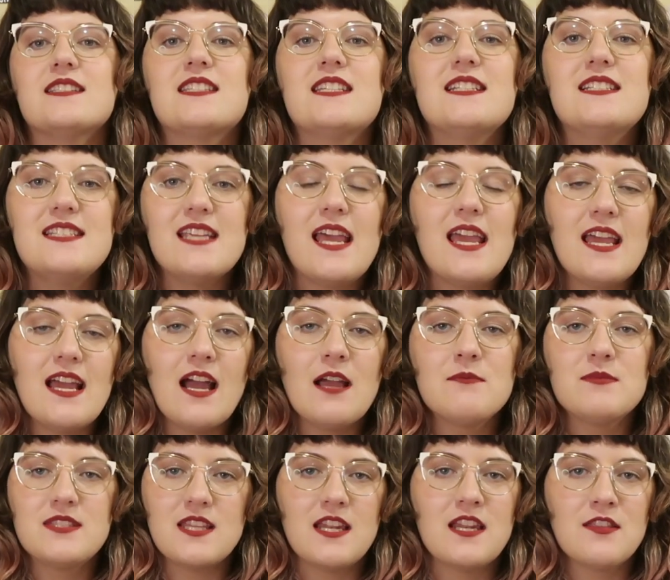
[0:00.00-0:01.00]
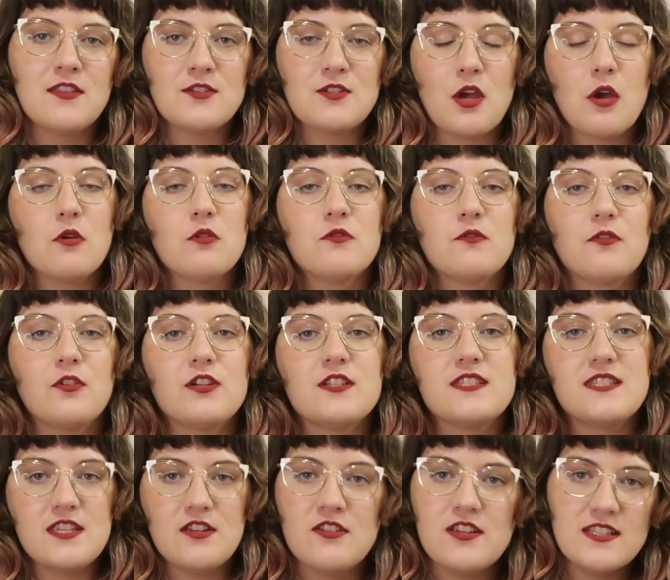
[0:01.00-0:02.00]
Today I'm setting the tone for a
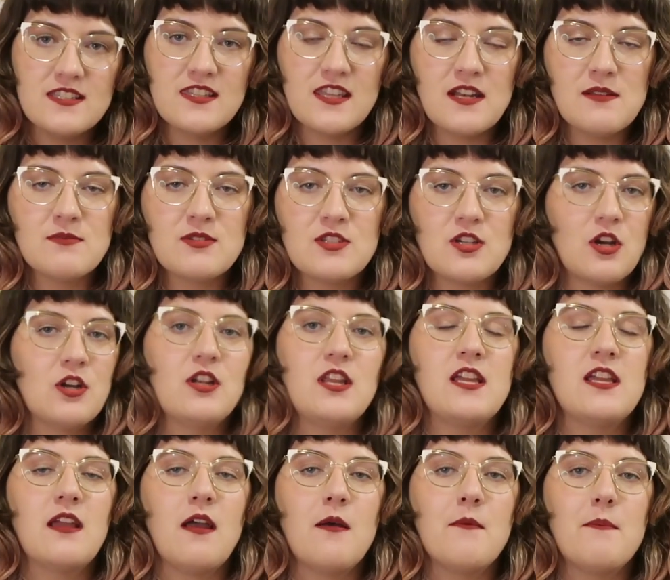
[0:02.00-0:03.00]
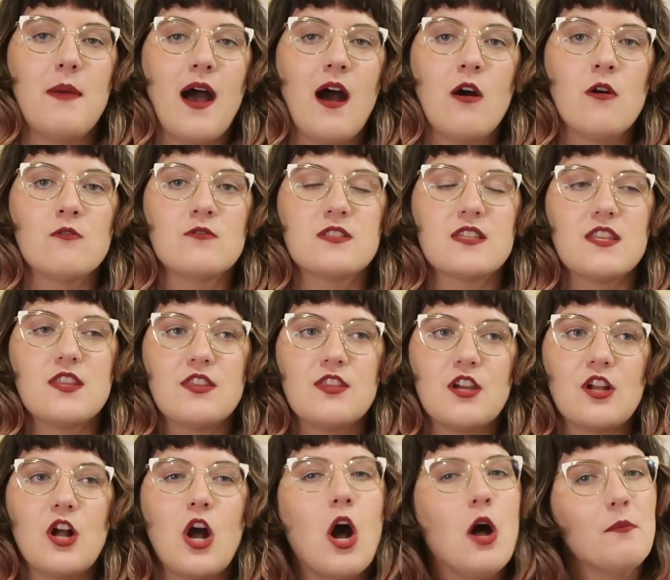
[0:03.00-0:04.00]
series that I'm starting about
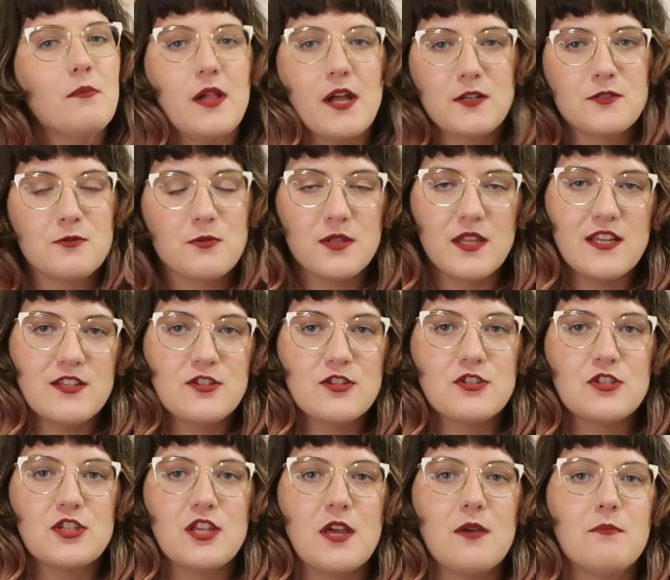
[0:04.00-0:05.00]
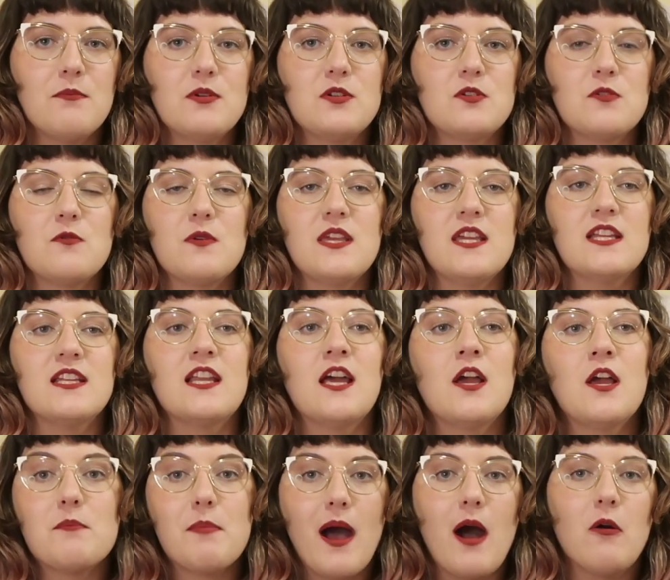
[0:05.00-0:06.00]
the complex relationship between
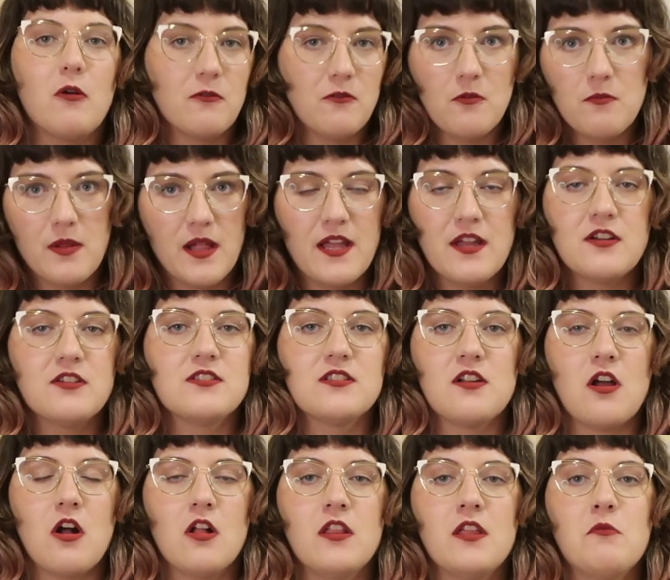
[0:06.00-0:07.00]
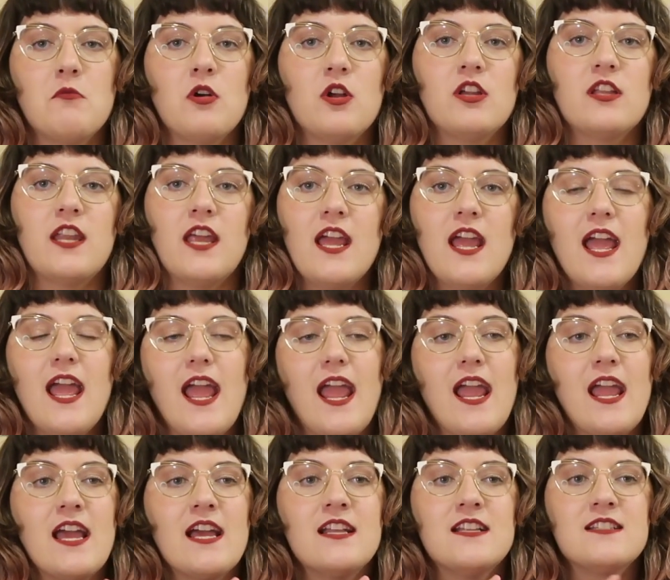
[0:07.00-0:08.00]
the powerful players in Hollywood
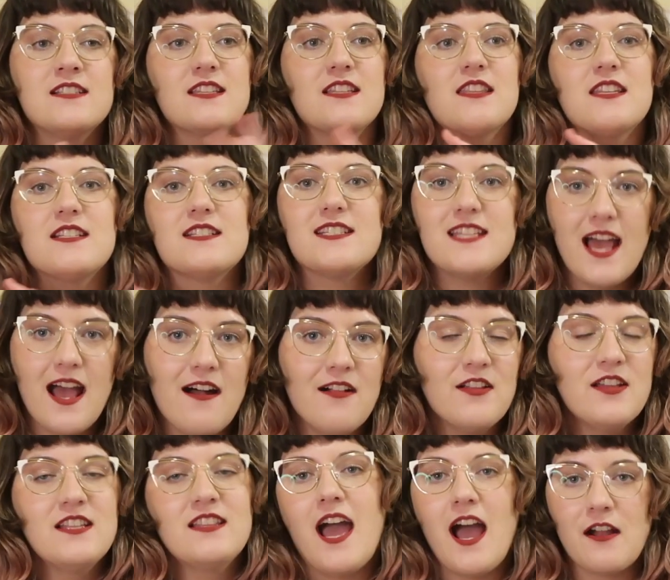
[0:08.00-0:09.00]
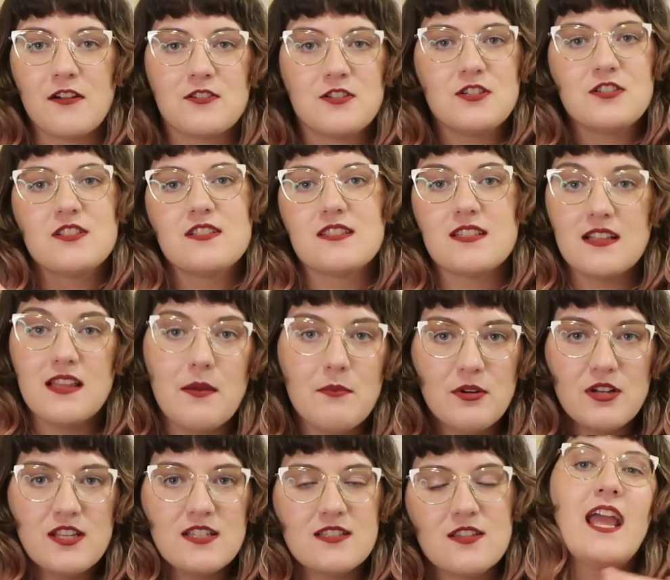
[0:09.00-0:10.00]
and the talent, actors, and
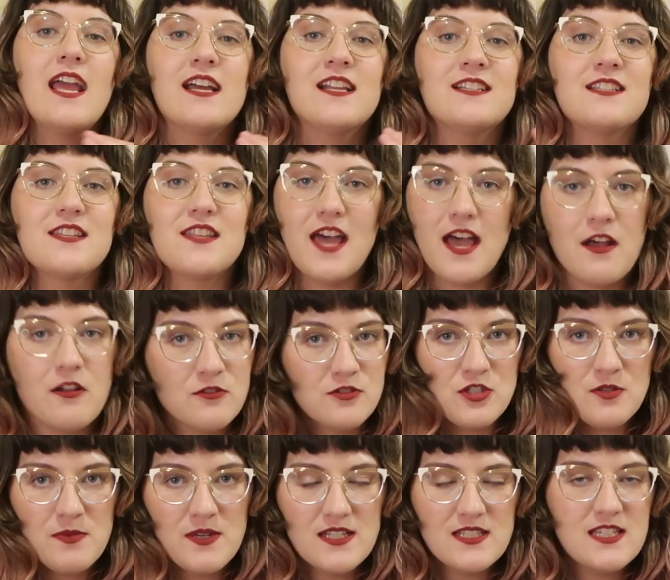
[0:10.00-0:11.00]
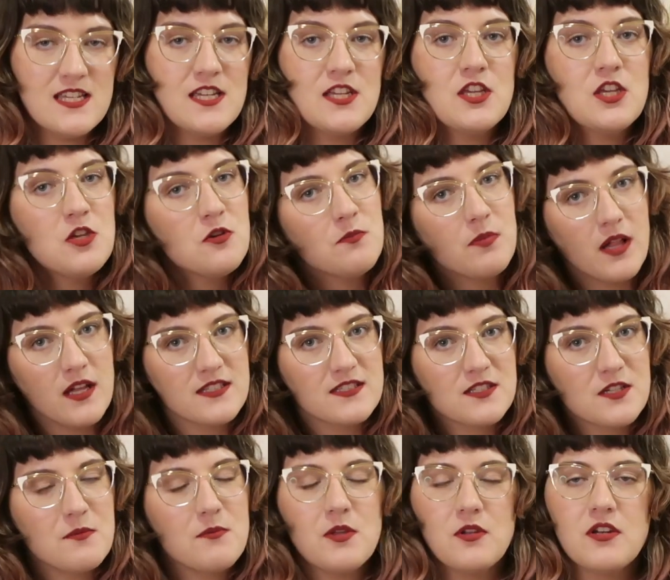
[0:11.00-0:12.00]
celebrities, and the
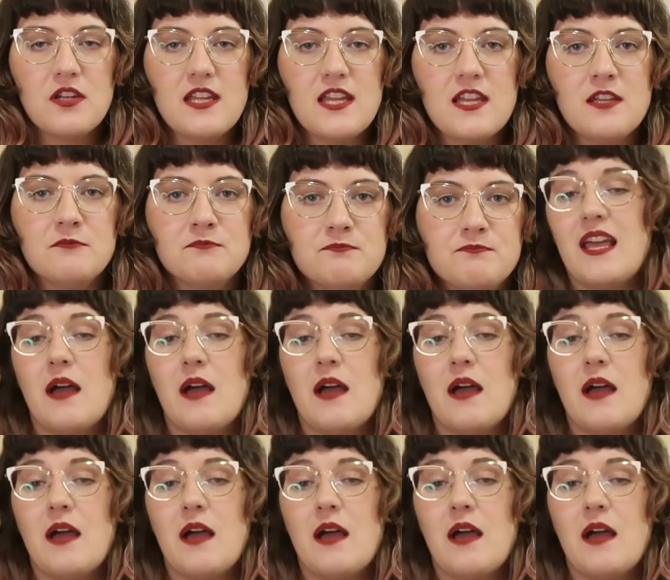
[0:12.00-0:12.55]
LGBTQ+ community.